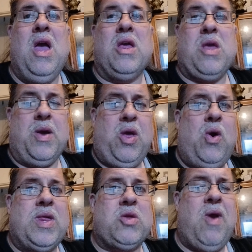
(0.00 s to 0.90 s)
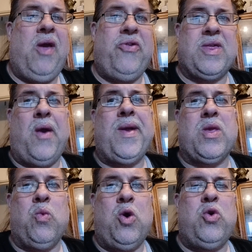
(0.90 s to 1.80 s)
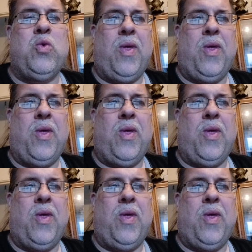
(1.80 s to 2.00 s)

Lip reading: So it's high strength. It's going to wound.